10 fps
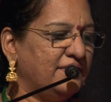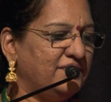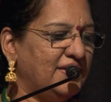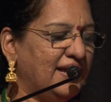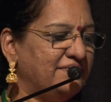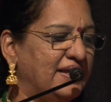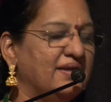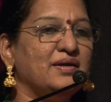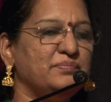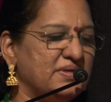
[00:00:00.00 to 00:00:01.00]
We have
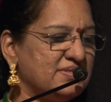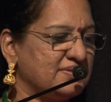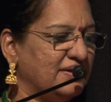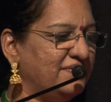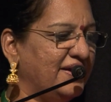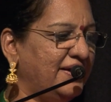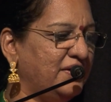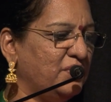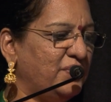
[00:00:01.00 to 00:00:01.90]
encompassed a wide